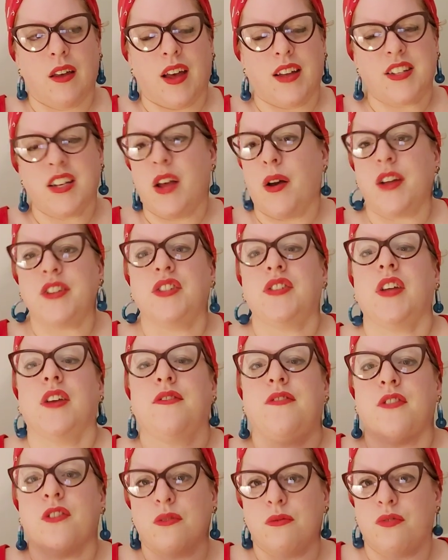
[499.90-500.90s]
I don't know, I just
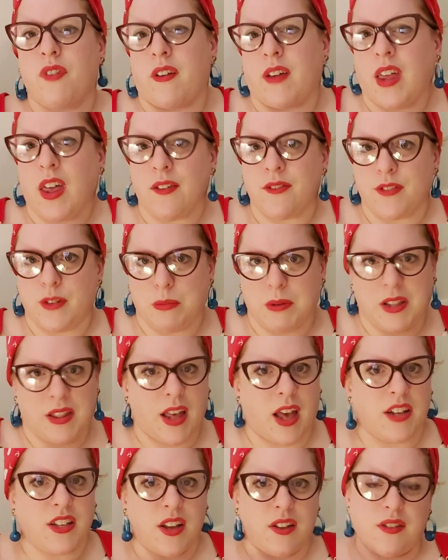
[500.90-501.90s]
don't feel very comfortable in
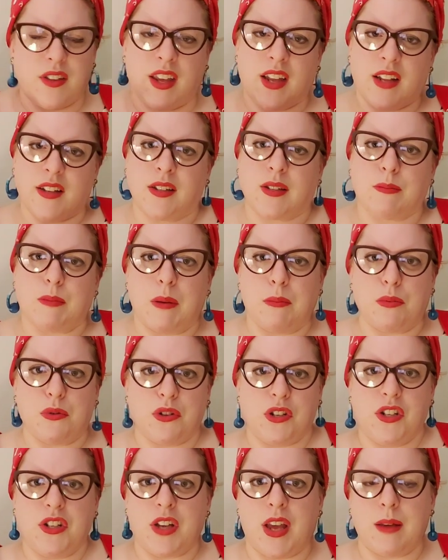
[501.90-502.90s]
that. I don't think it does my
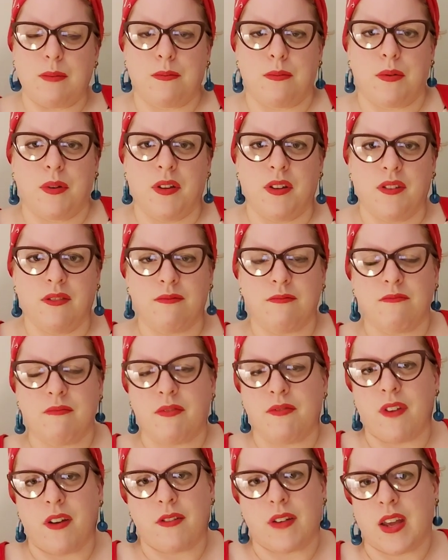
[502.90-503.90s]
body shape
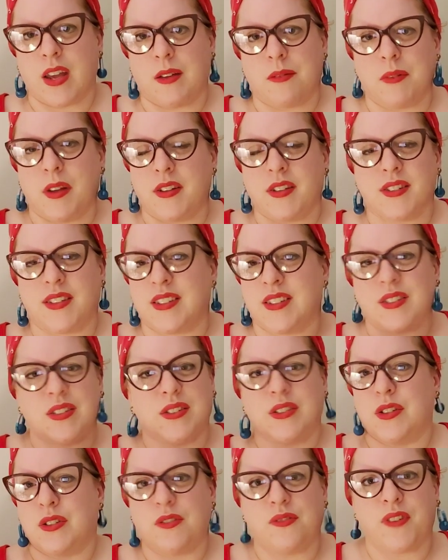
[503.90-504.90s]
very, it doesn't
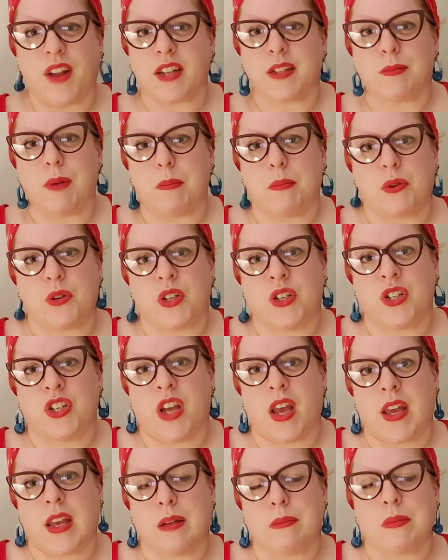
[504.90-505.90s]
sort of flatter my body
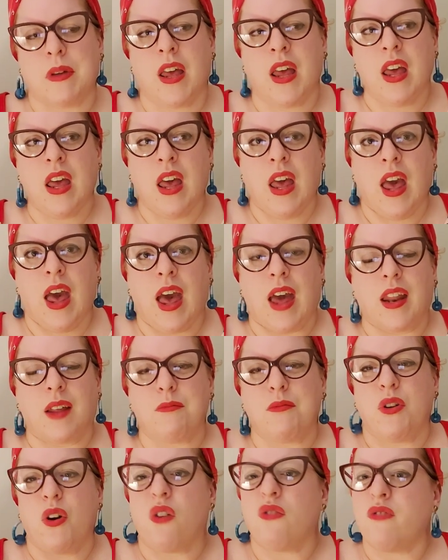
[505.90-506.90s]
shape. And
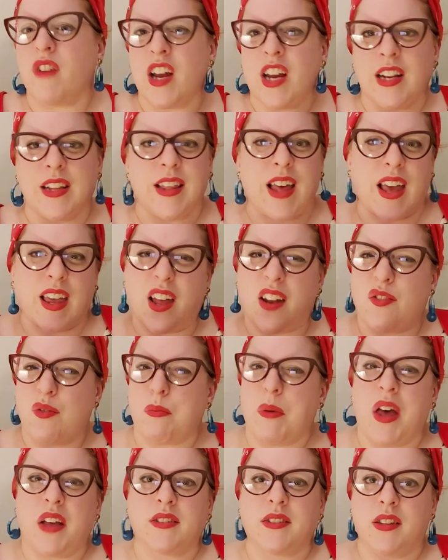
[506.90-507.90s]
I'm not really that kind of
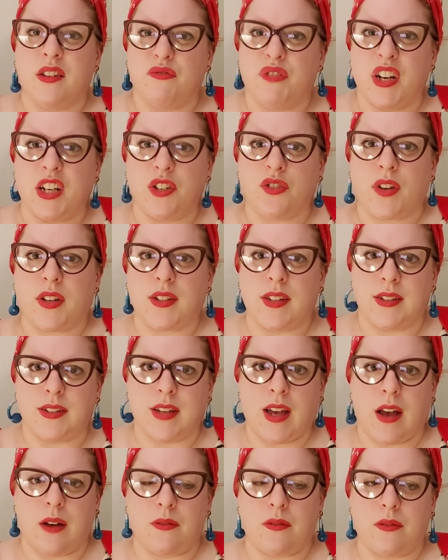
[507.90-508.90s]
a person that really dresses
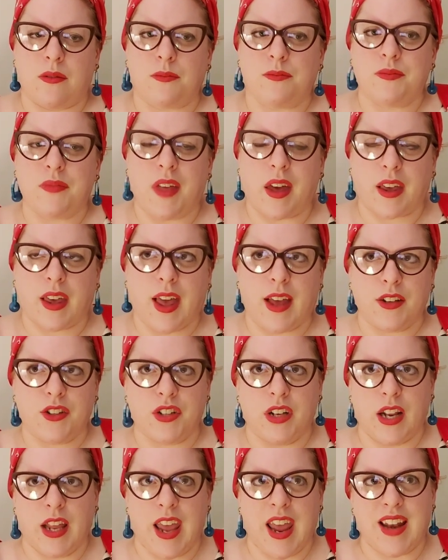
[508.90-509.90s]
down that
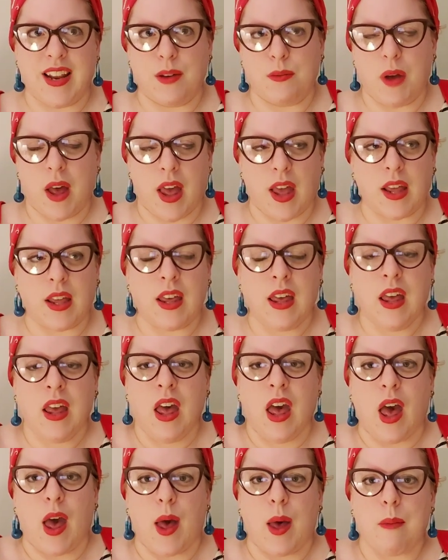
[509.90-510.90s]
casually anyway.
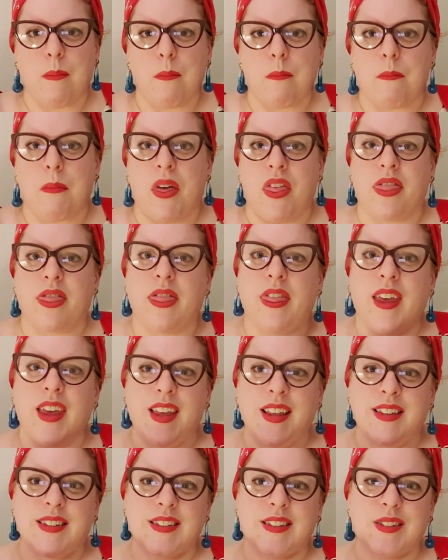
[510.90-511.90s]
But
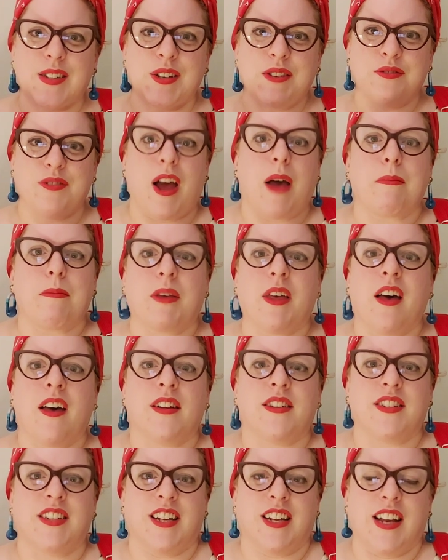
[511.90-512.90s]
this wrap
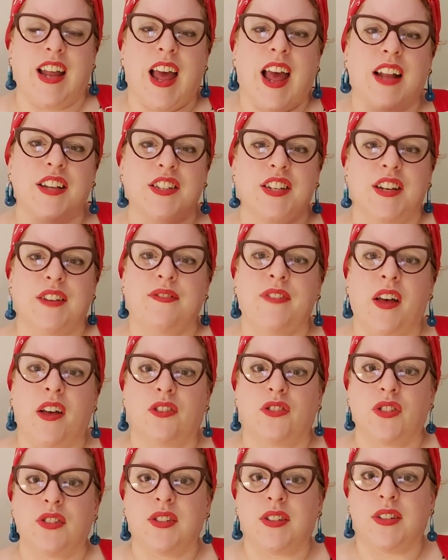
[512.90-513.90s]
cardigan actually
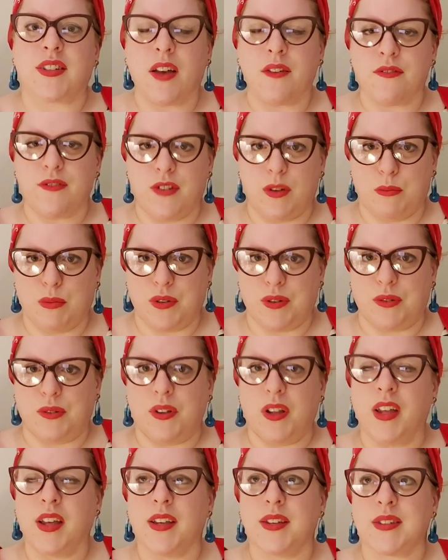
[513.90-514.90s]
felt just as
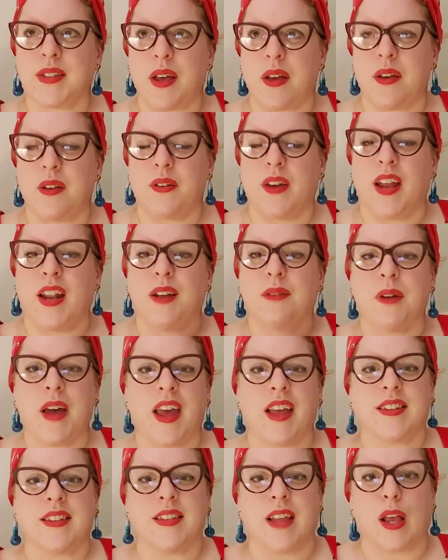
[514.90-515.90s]
comfortable. So in a
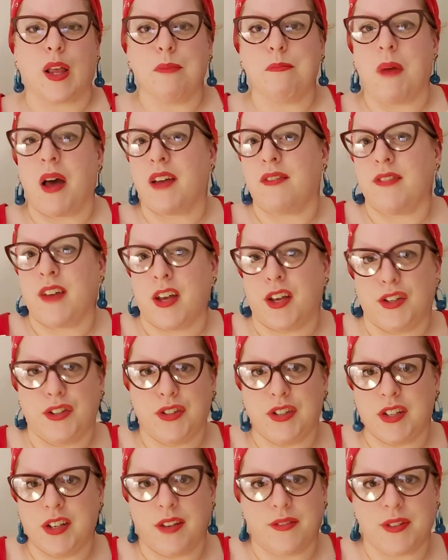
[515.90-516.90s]
way, it's like my
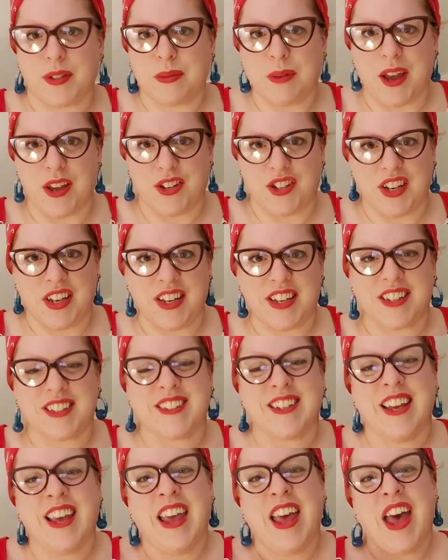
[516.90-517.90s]
version of a
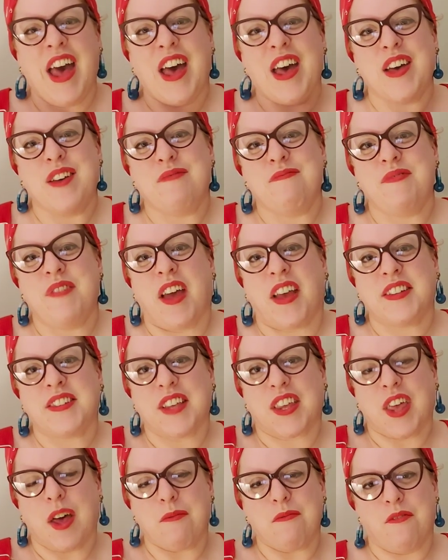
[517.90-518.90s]
sweatshirt.
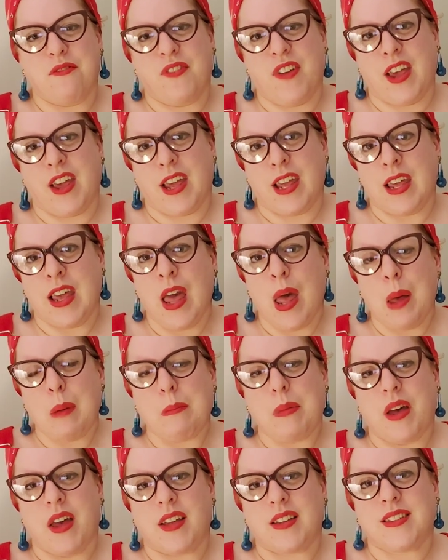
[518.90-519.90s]
Nice and comfy,
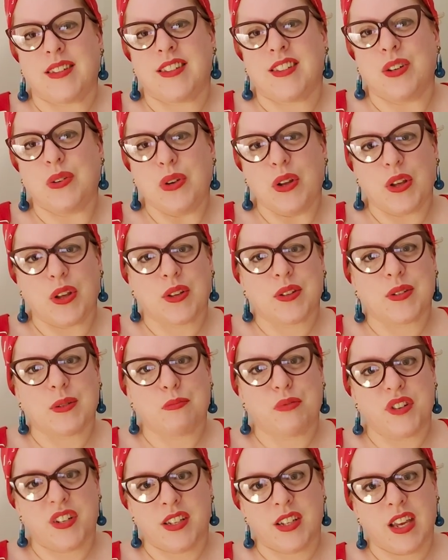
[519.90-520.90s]
but still looks
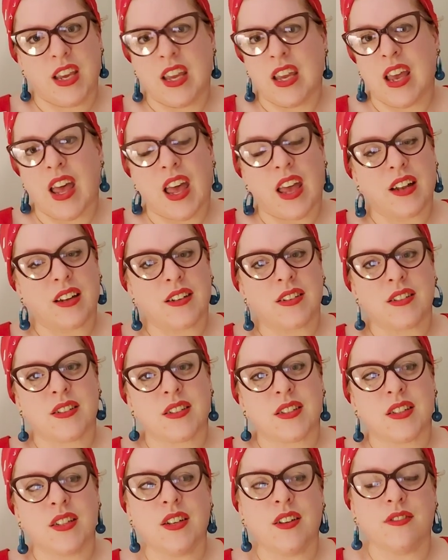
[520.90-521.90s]
pretty and
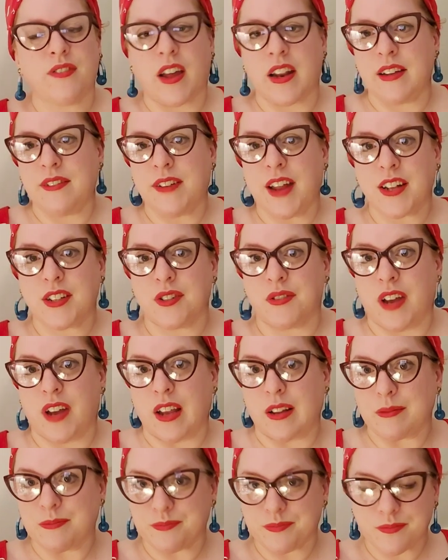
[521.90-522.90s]
fairly
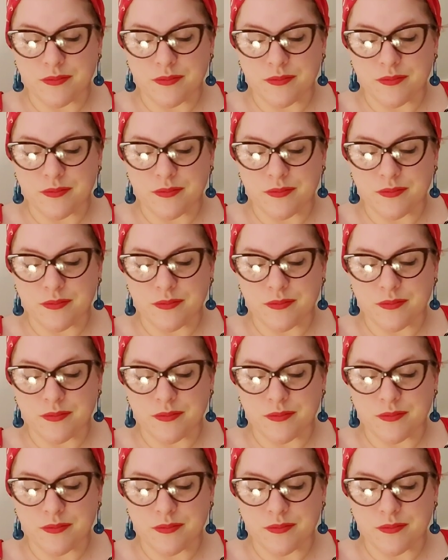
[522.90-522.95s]
flattering.